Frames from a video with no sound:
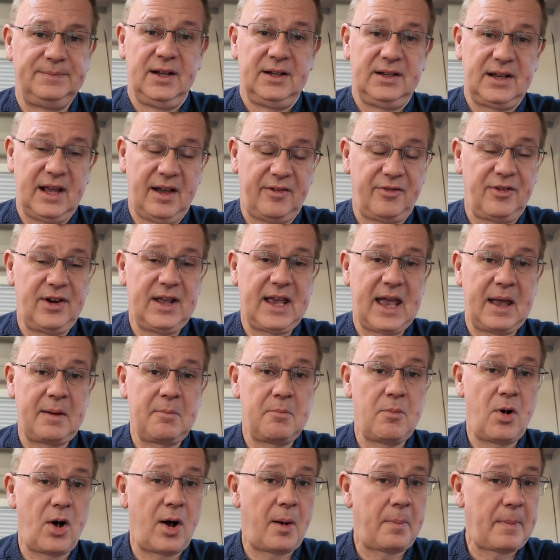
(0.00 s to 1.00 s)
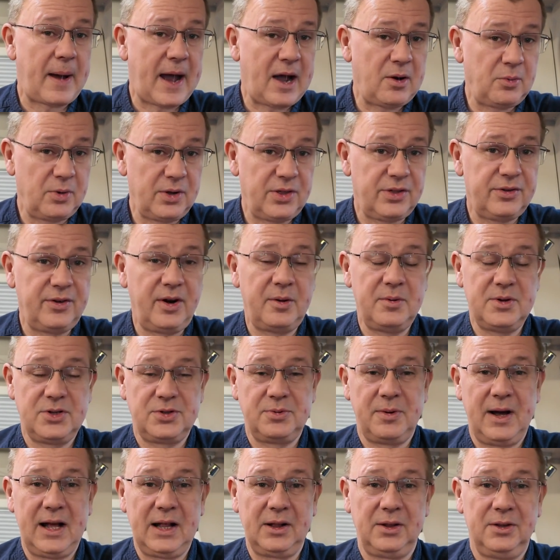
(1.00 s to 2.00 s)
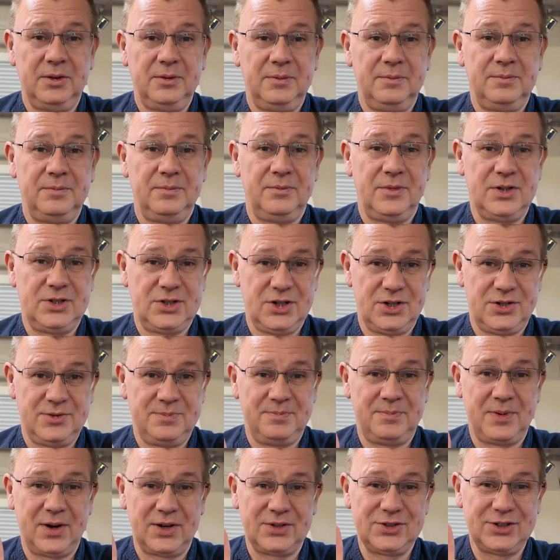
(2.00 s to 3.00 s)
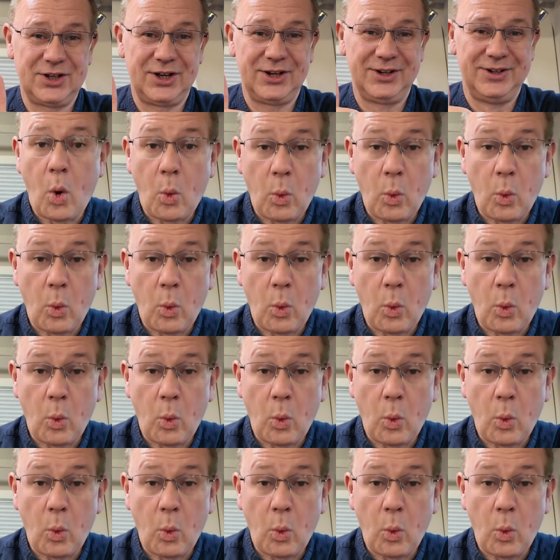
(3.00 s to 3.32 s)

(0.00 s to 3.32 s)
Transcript: Definitely getting more power through as well, which is spot on.